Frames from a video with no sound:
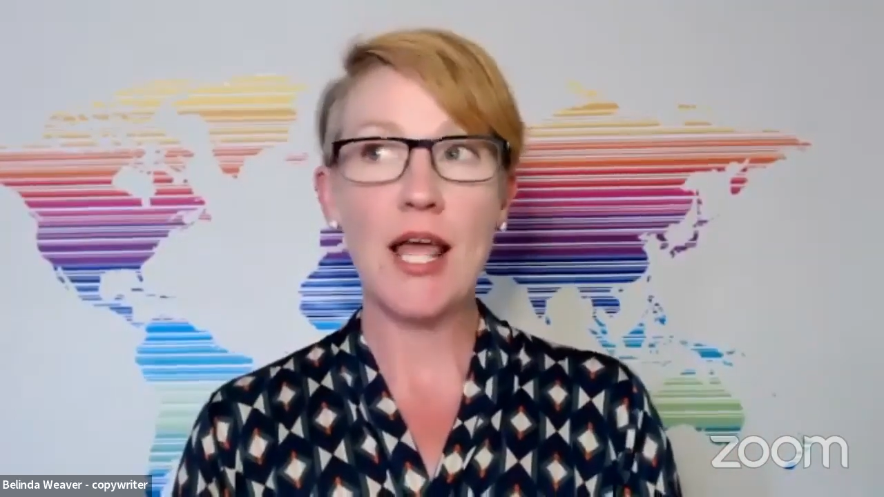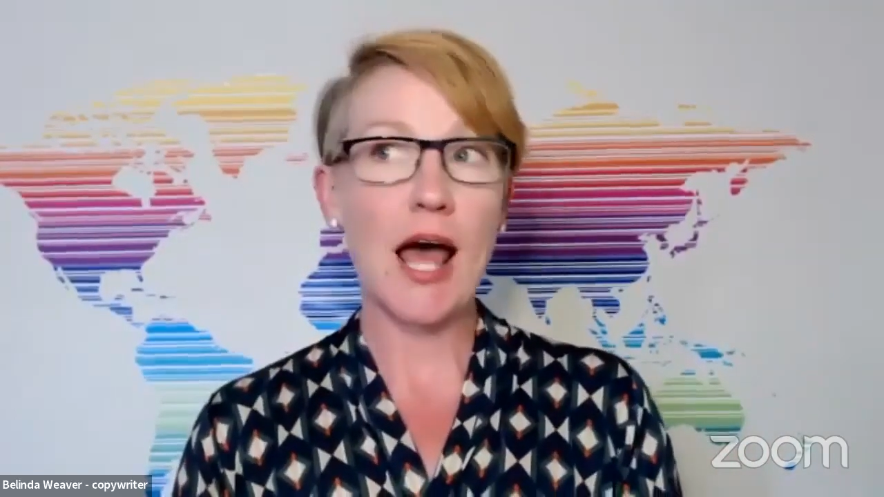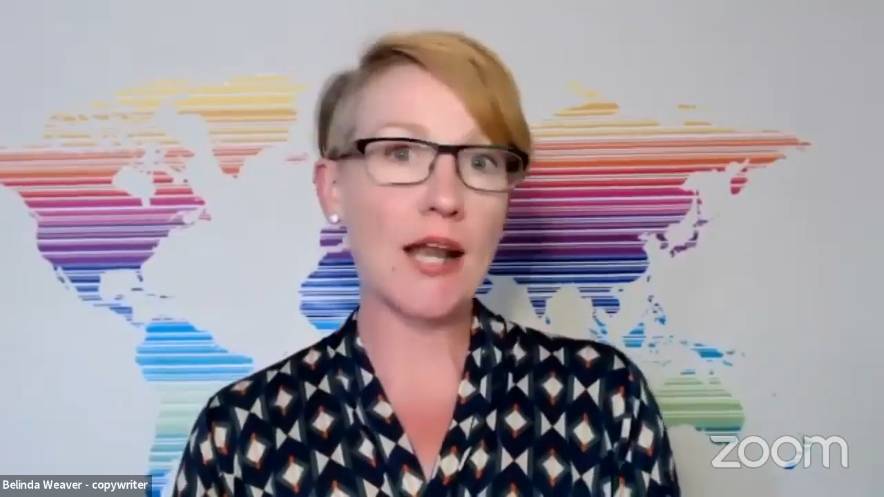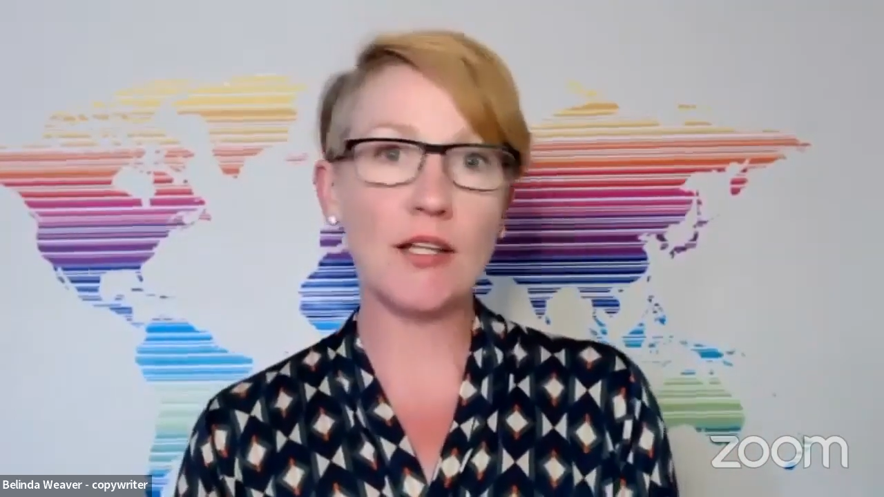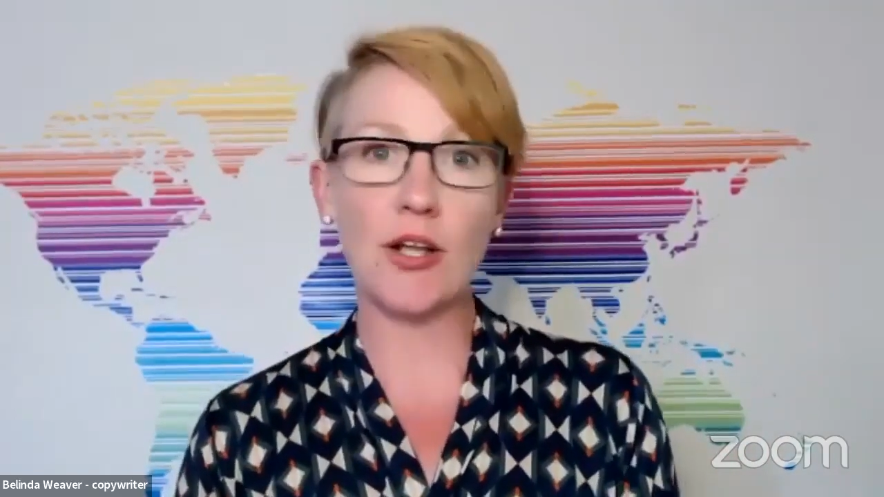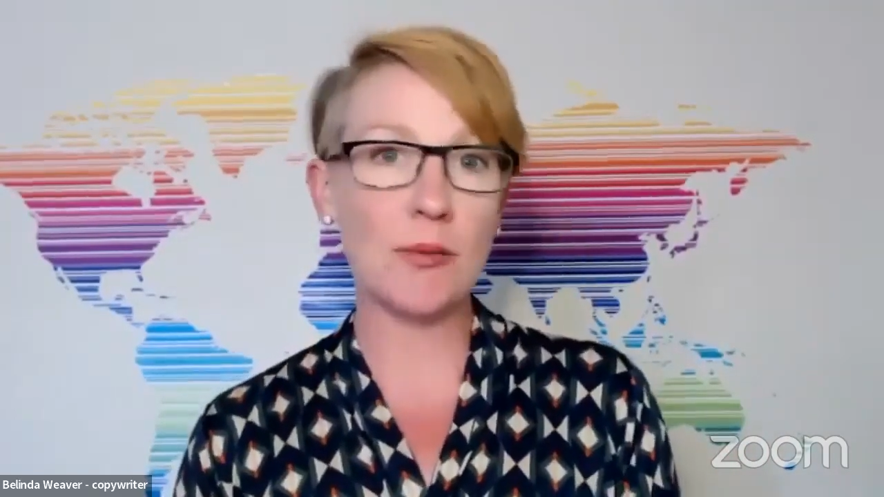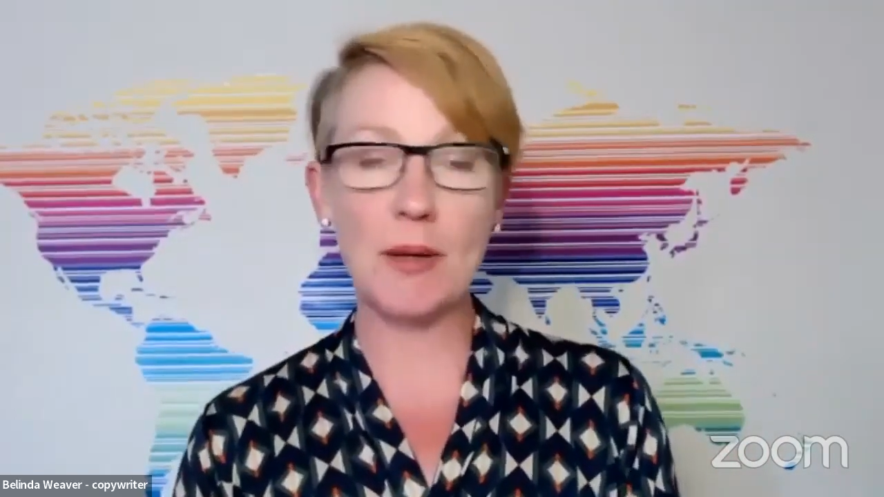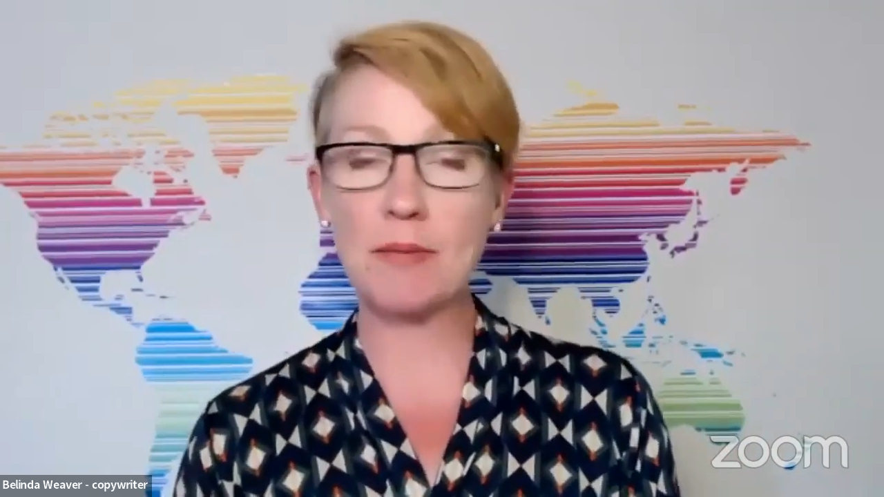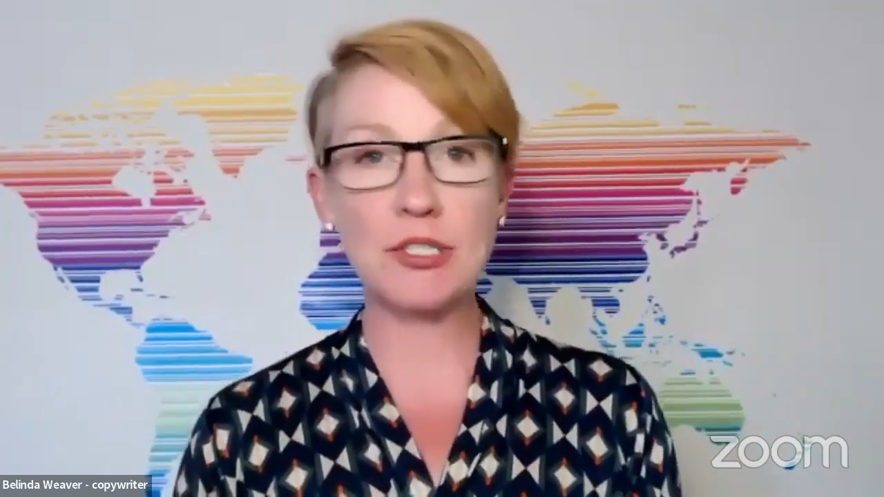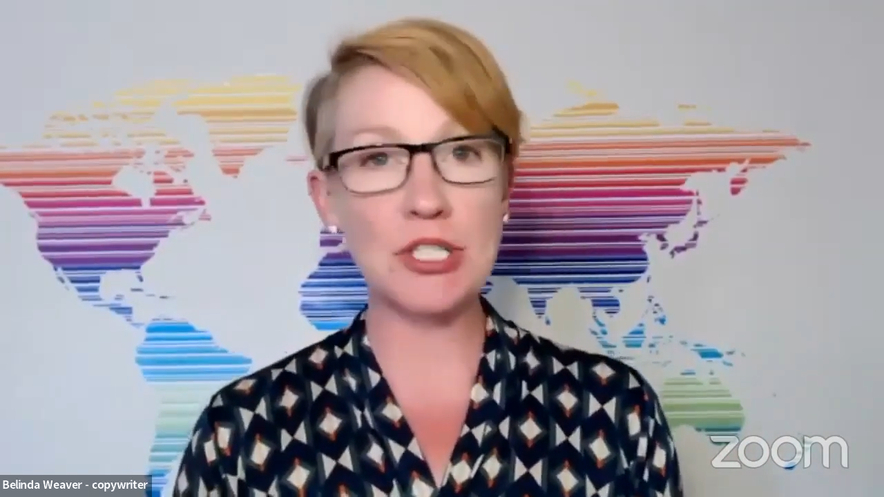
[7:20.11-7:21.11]
And a lot of
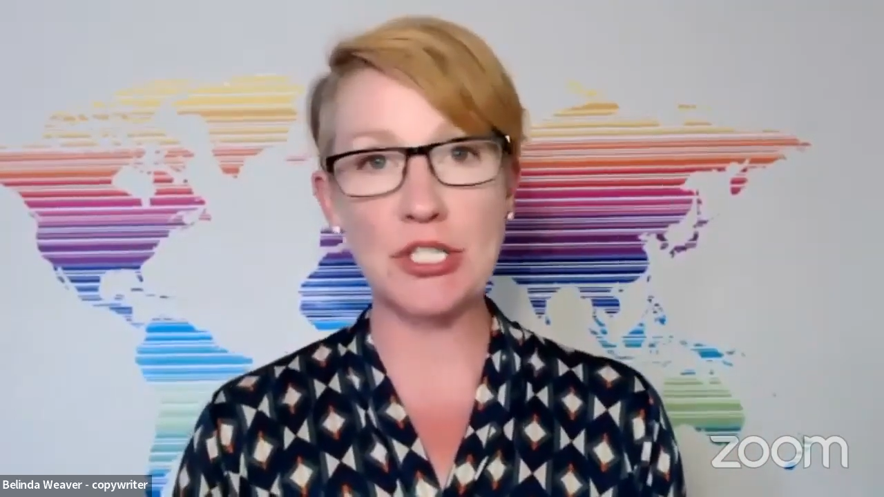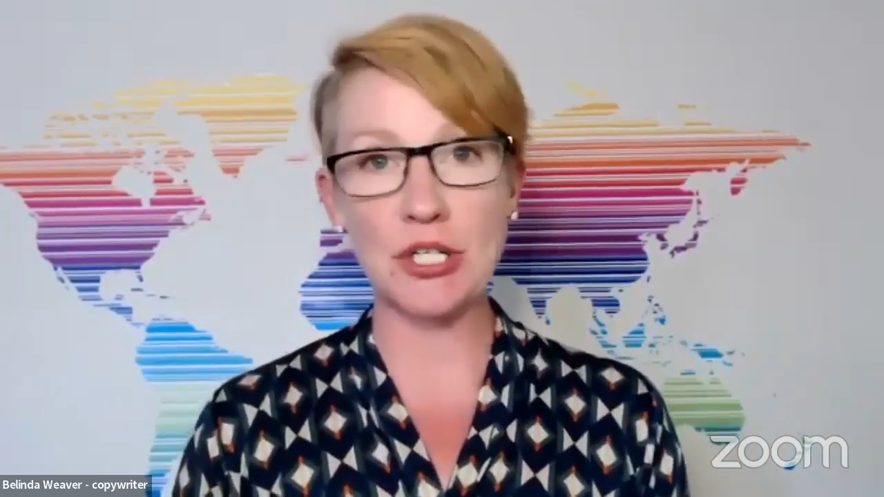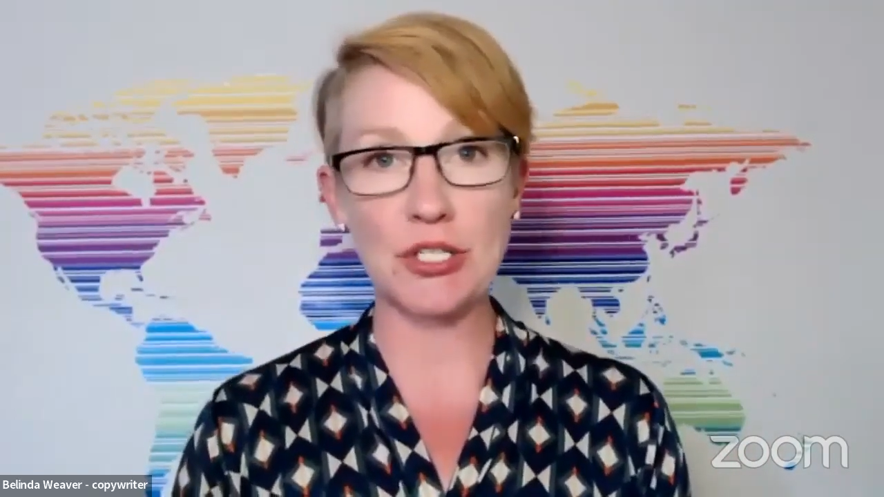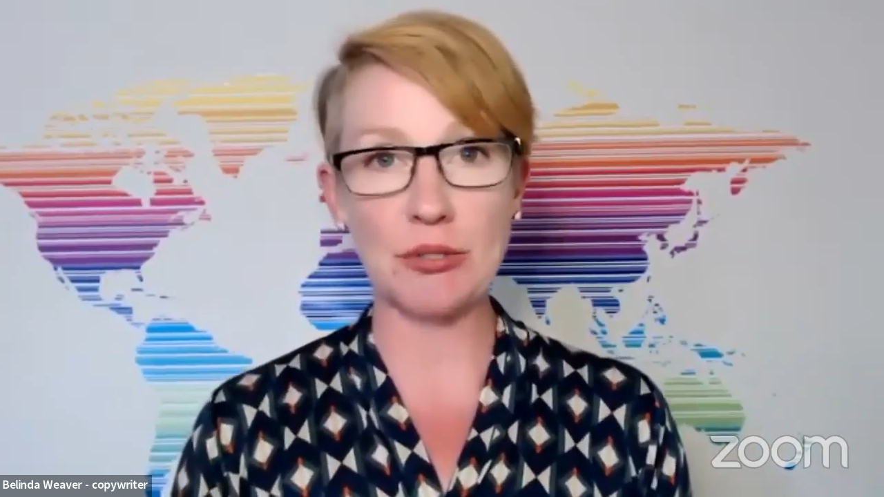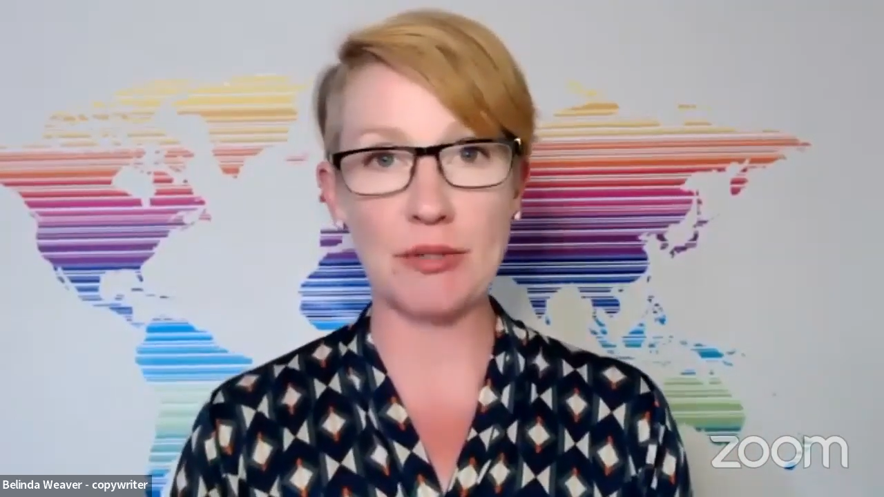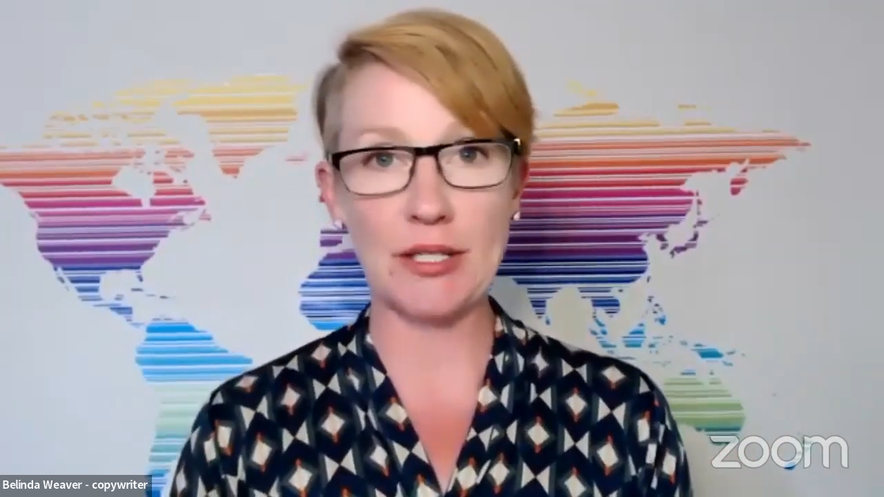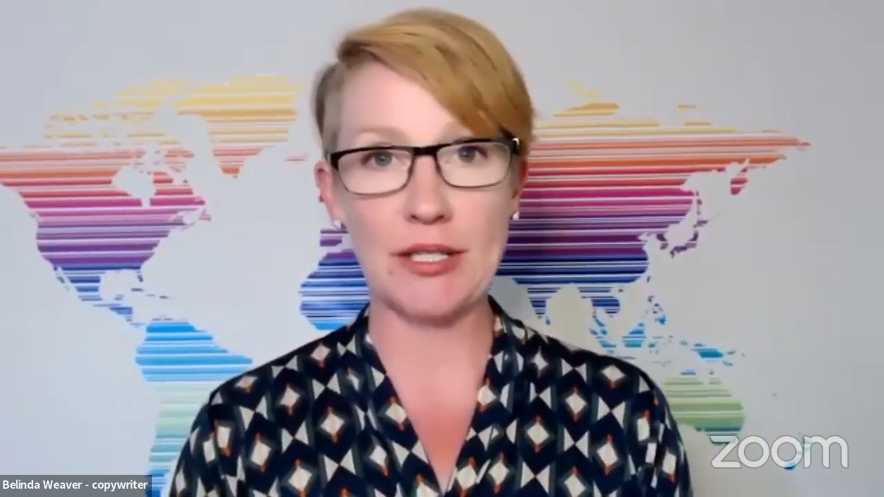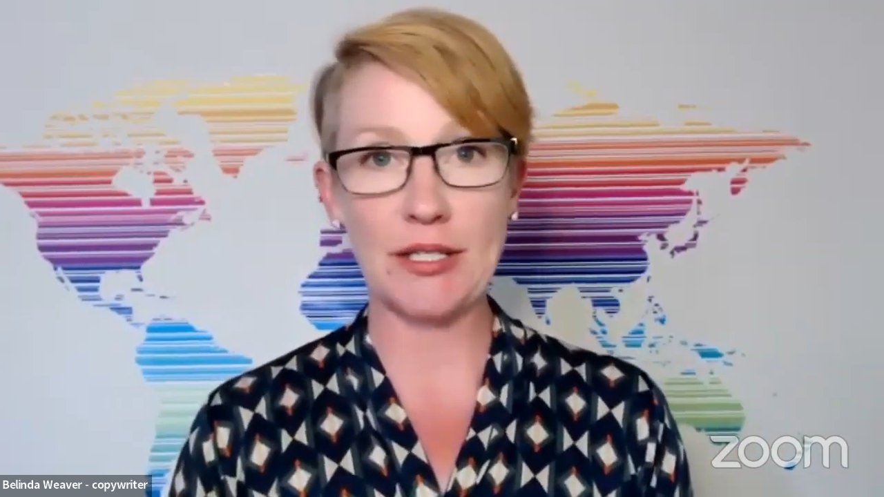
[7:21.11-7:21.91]
people just don't do it.